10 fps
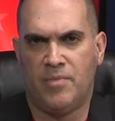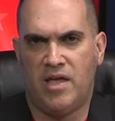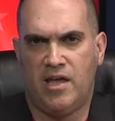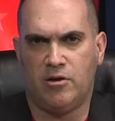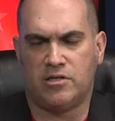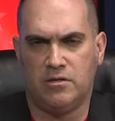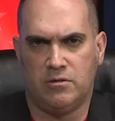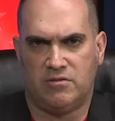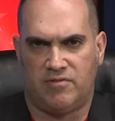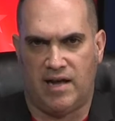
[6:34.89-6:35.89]
Here's a
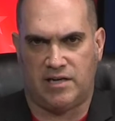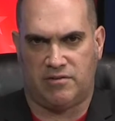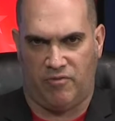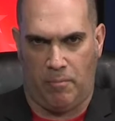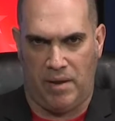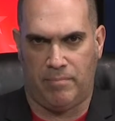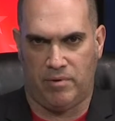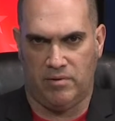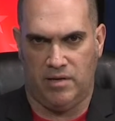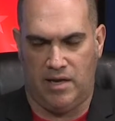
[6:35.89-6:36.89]
news flash for
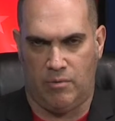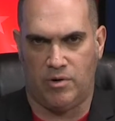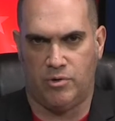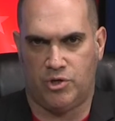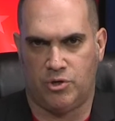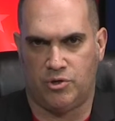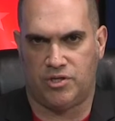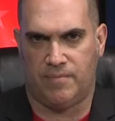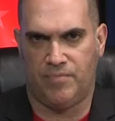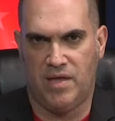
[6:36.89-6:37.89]
people here in New
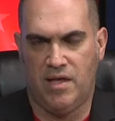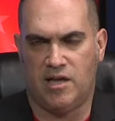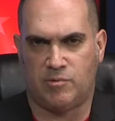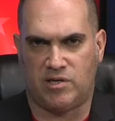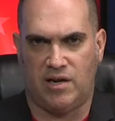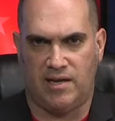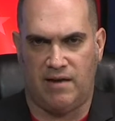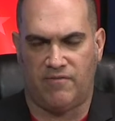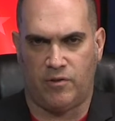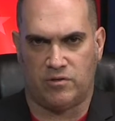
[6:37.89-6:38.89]
Jersey, especially
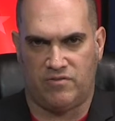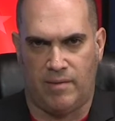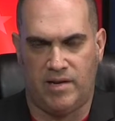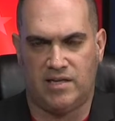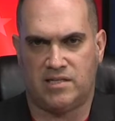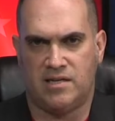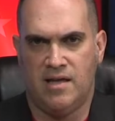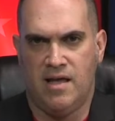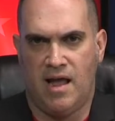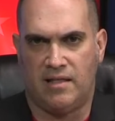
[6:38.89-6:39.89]
again for those feminists
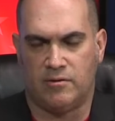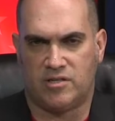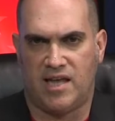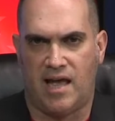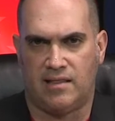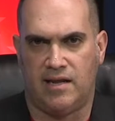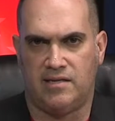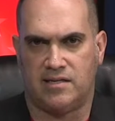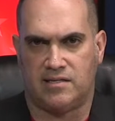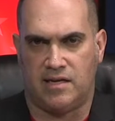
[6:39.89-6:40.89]
and those cat
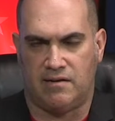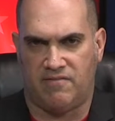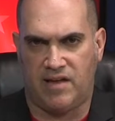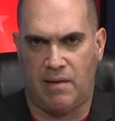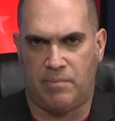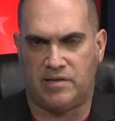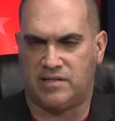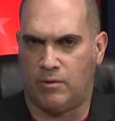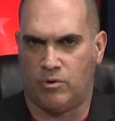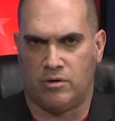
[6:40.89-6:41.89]
ladies that stink of cat piss
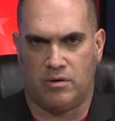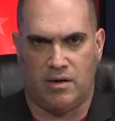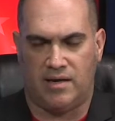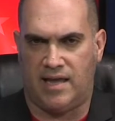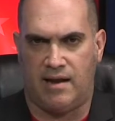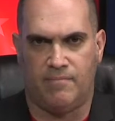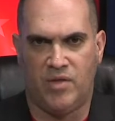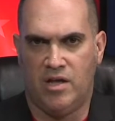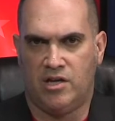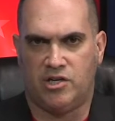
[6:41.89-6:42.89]
that were, again,
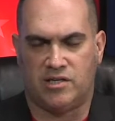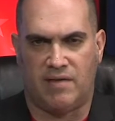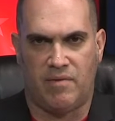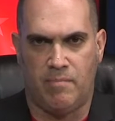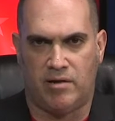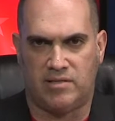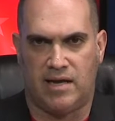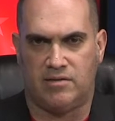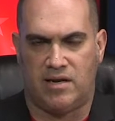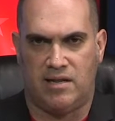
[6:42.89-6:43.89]
just having
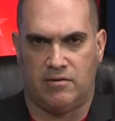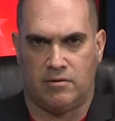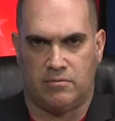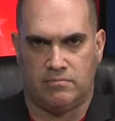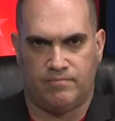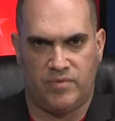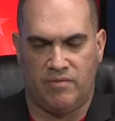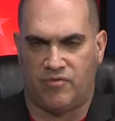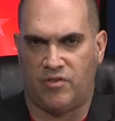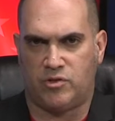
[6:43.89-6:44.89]
meltdowns at either
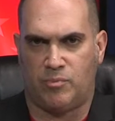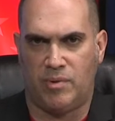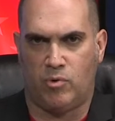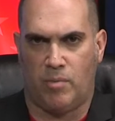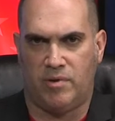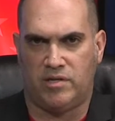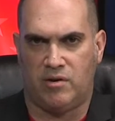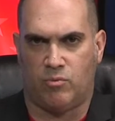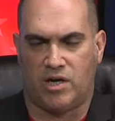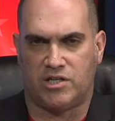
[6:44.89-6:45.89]
in front of the Supreme Court building
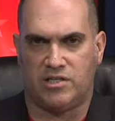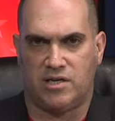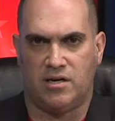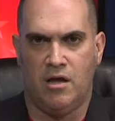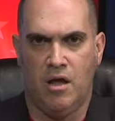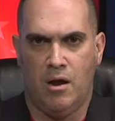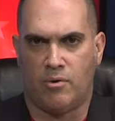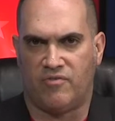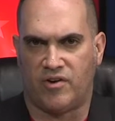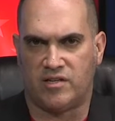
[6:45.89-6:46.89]
in Washington
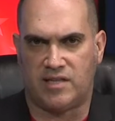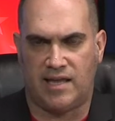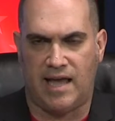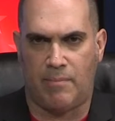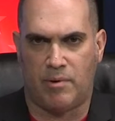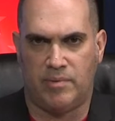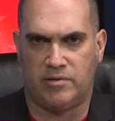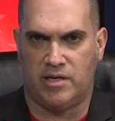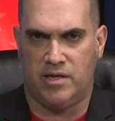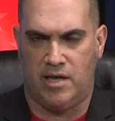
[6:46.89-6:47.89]
or in front of the state capitol
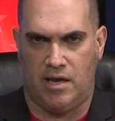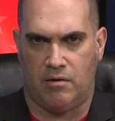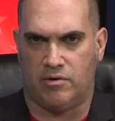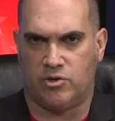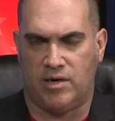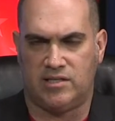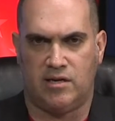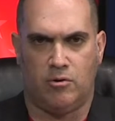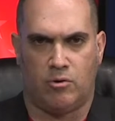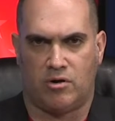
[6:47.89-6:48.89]
building here in
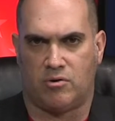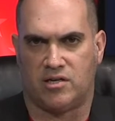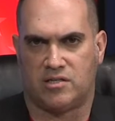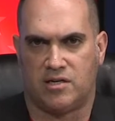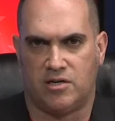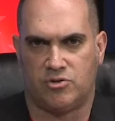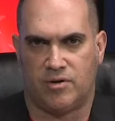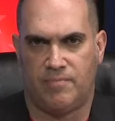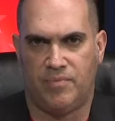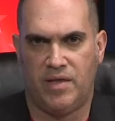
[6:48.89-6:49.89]
Trenton or across the country.